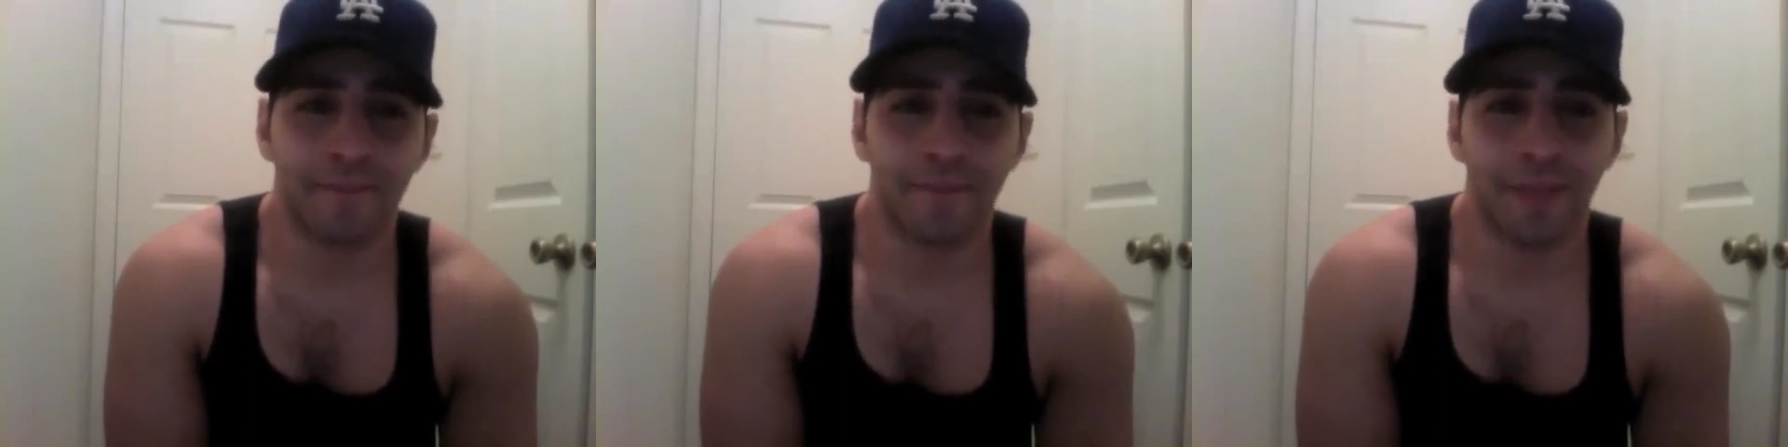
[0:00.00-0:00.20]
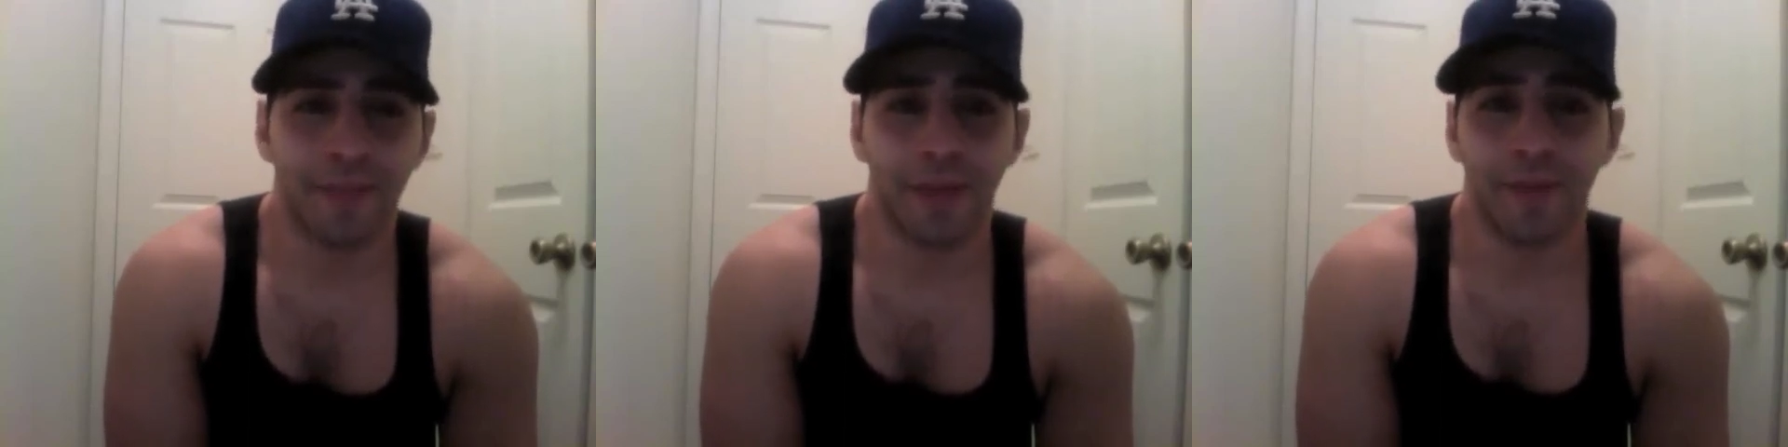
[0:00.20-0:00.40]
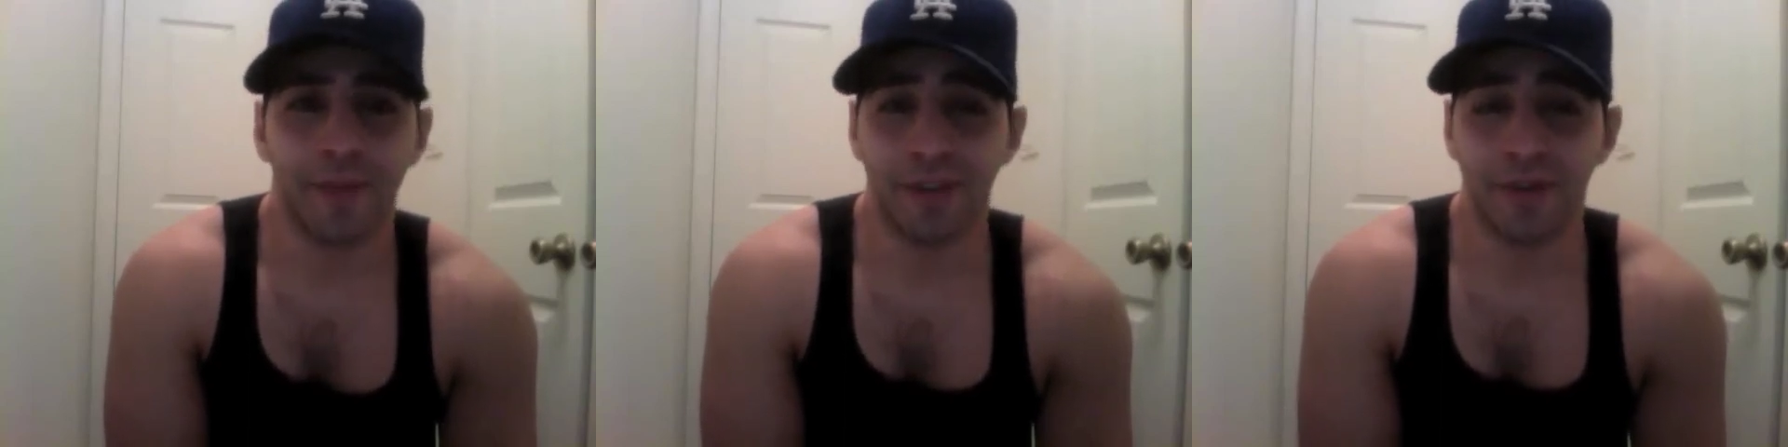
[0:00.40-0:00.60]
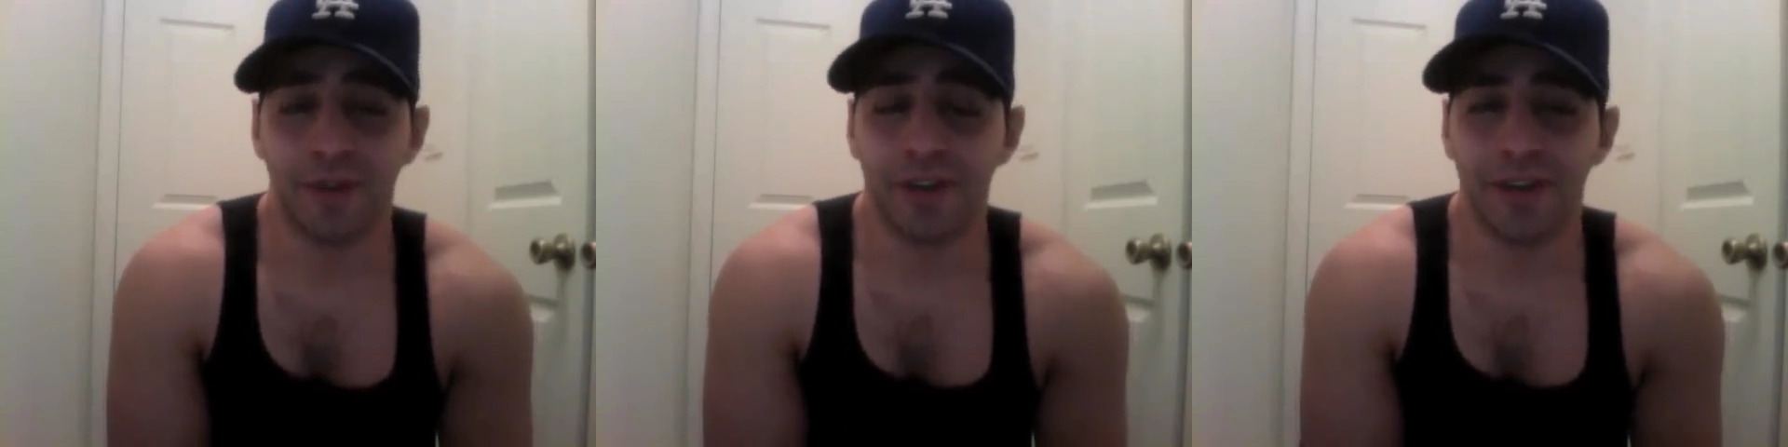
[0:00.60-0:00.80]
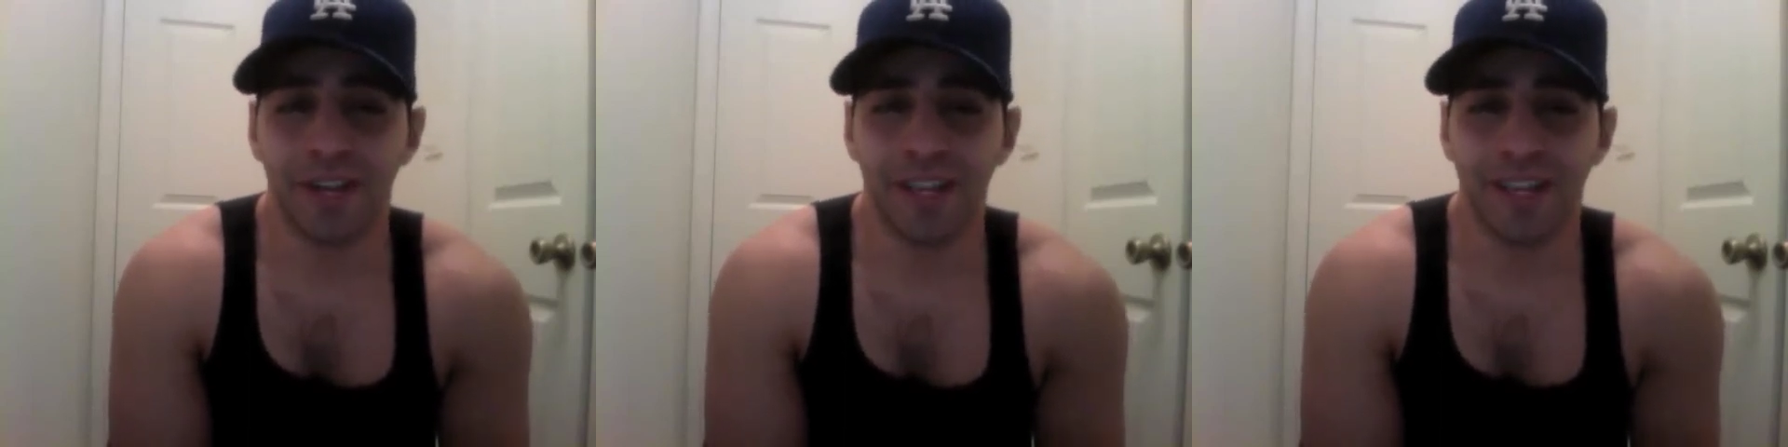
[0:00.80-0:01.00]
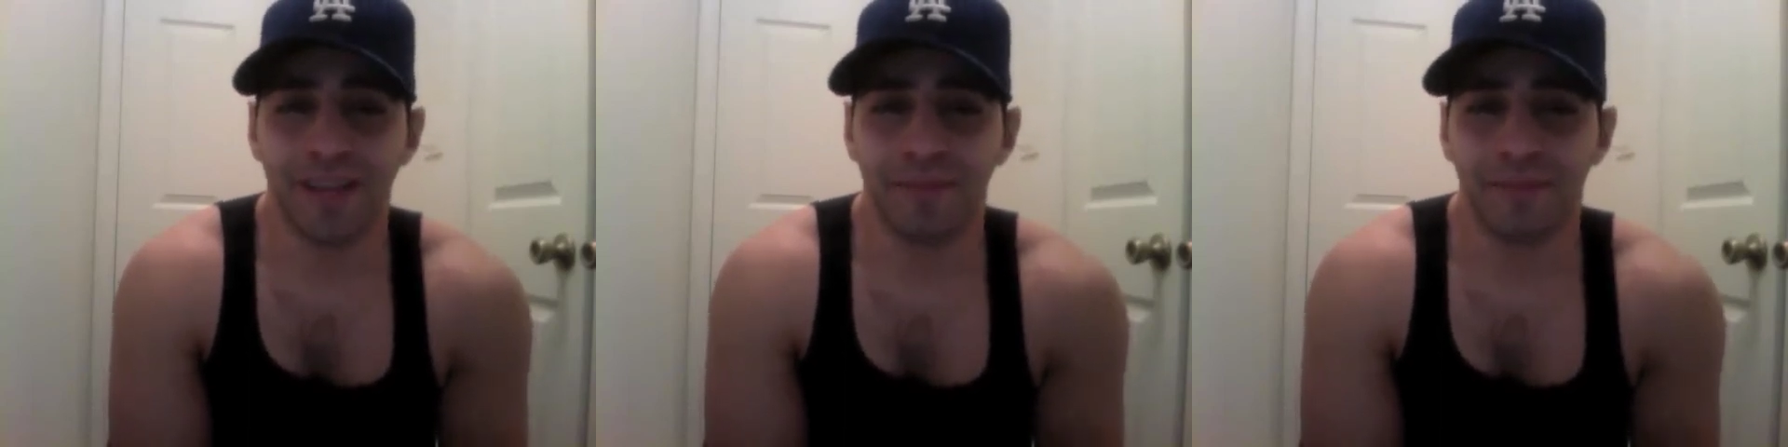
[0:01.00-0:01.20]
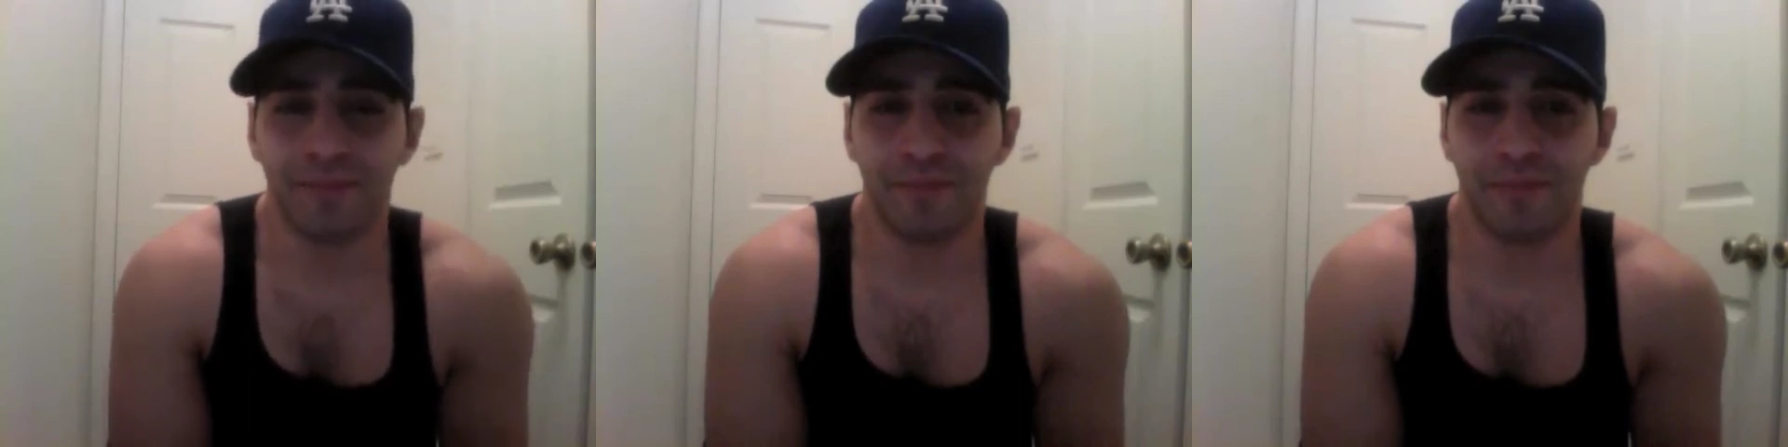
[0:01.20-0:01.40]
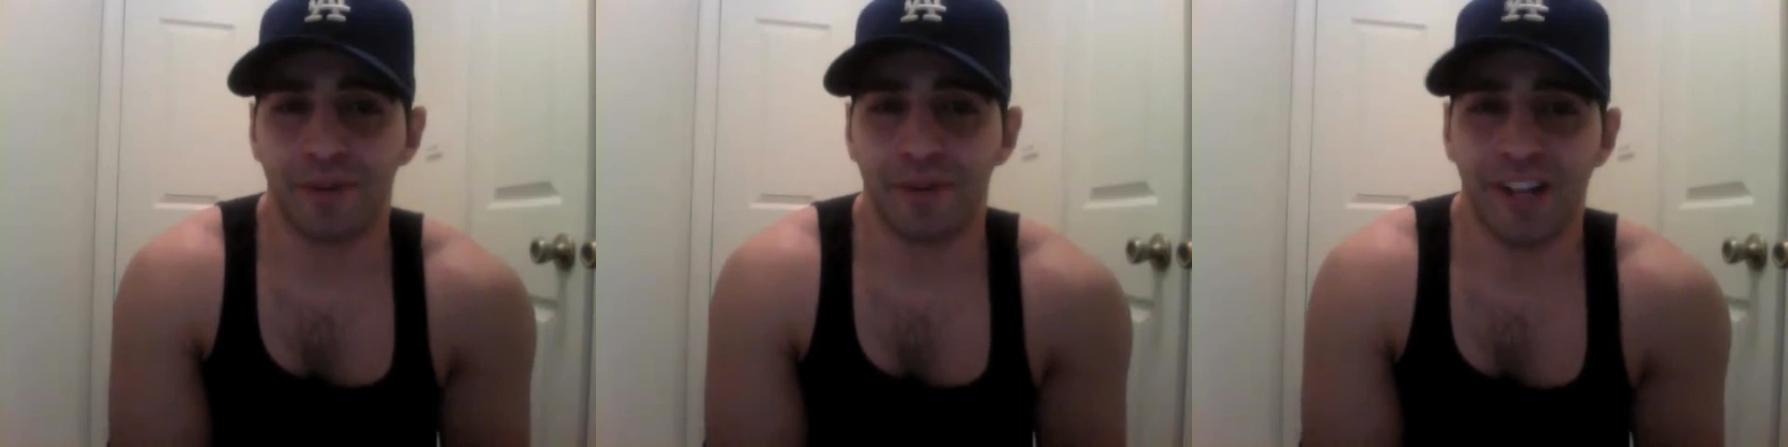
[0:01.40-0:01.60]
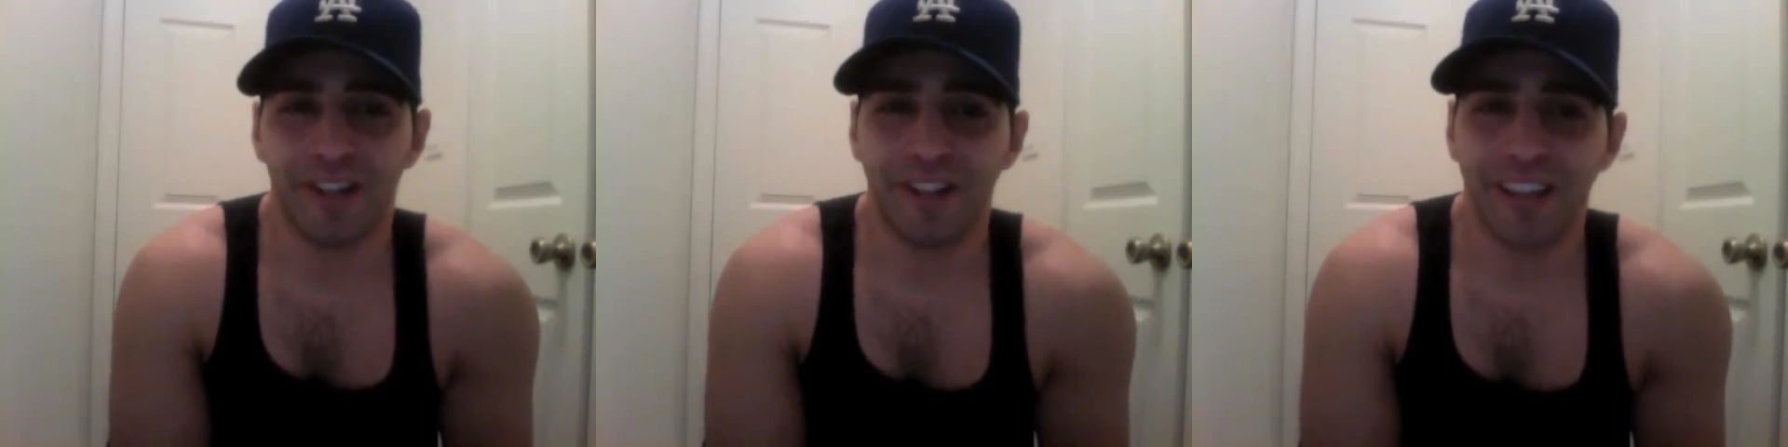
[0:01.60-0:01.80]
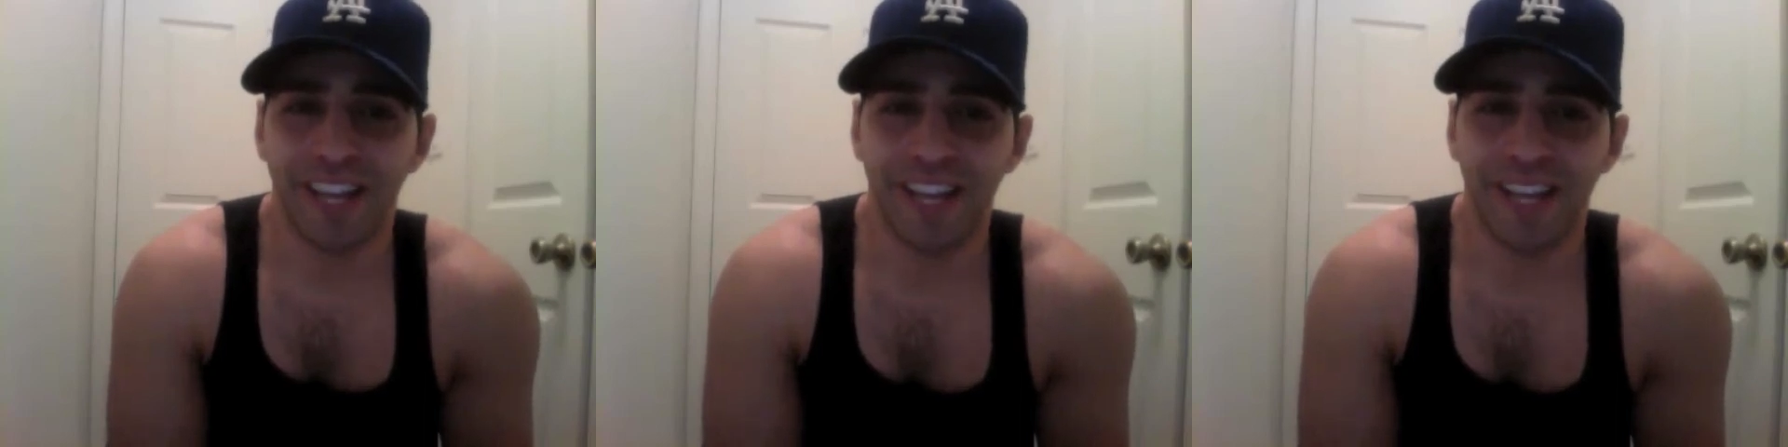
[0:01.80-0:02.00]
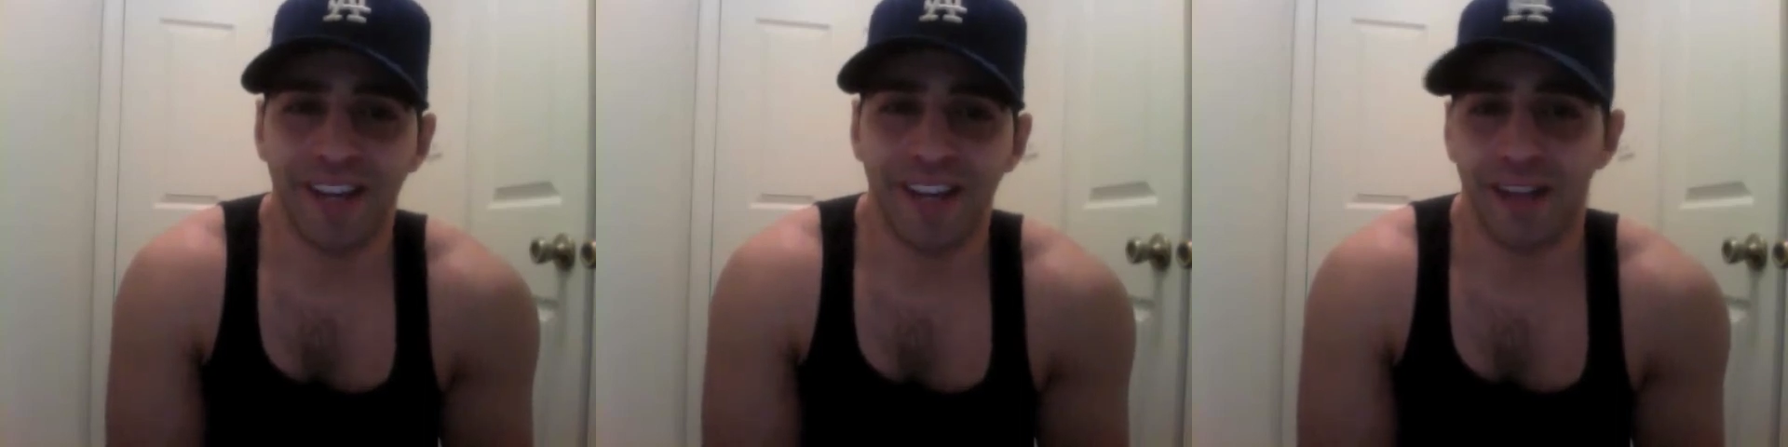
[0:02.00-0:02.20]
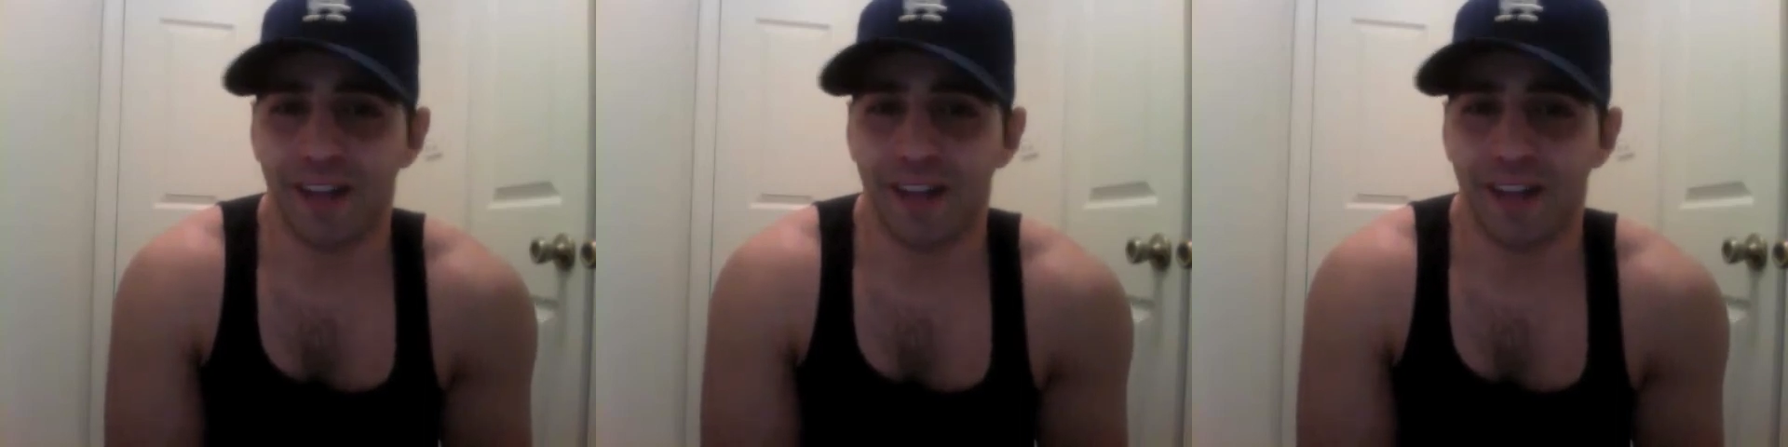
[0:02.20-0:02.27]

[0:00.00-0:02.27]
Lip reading: I mean, you could eat pretty clean,